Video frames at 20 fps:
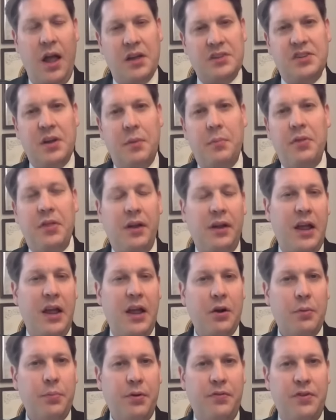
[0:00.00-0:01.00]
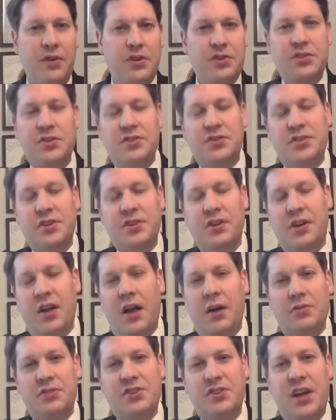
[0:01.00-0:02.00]
Some of the later provisions,
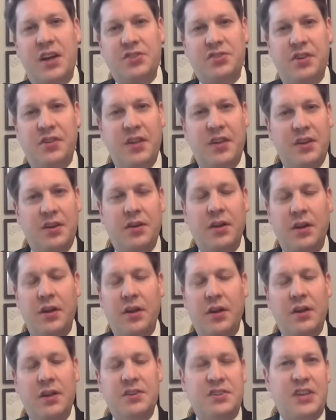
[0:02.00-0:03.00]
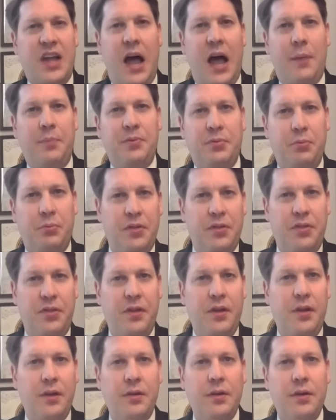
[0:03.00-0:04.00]
Congress actually then stopped with
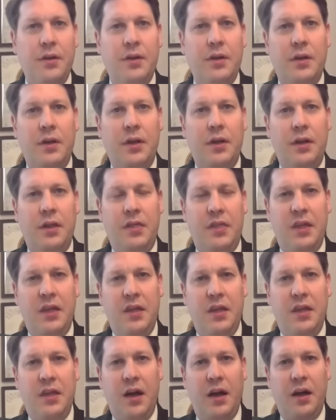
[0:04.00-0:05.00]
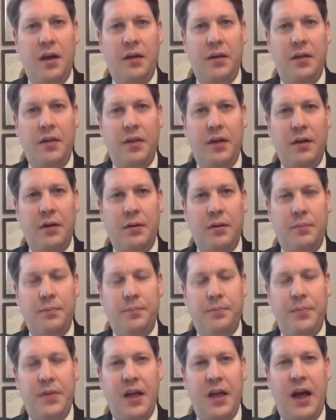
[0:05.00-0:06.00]
the
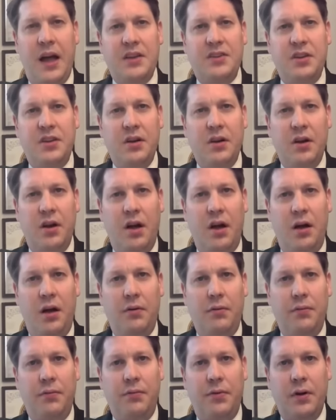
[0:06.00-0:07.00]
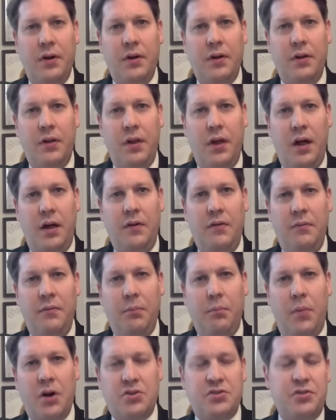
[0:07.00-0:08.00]
idea of
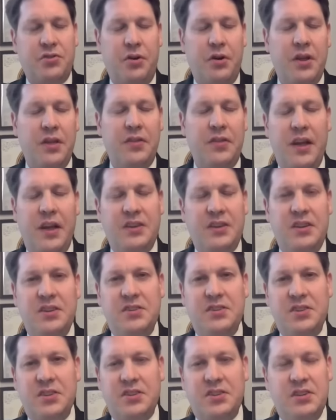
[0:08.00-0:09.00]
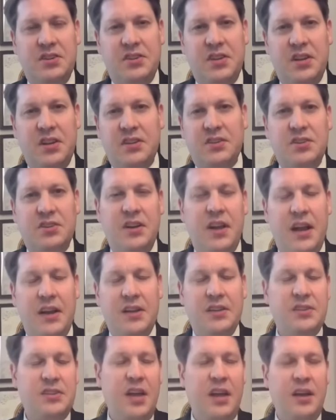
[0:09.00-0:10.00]
March 30th, 1966 in
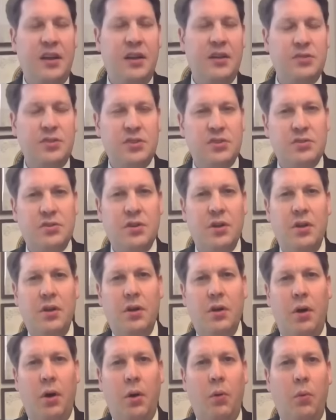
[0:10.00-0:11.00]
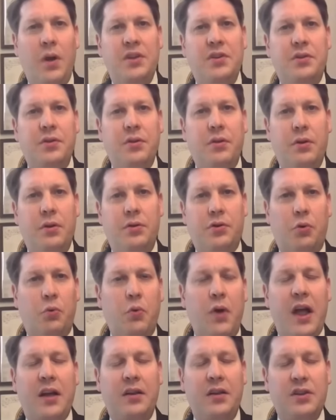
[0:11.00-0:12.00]
any state and just went
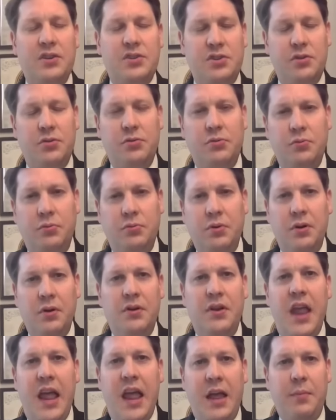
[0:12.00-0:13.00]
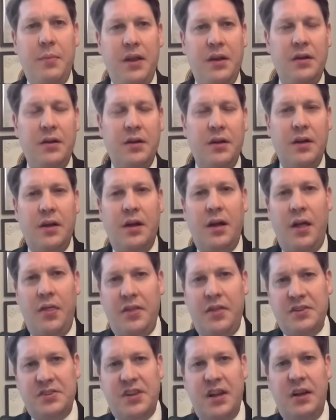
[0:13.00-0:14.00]
directly to naming
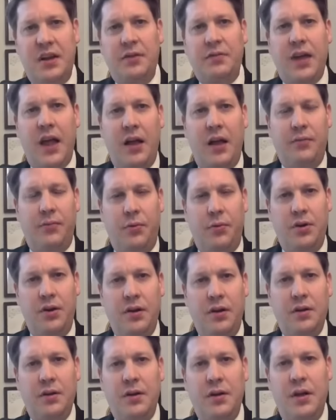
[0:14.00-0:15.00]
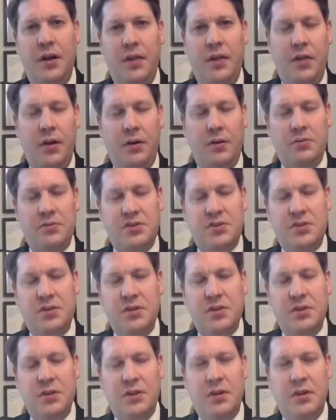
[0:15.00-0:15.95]
the state of California in those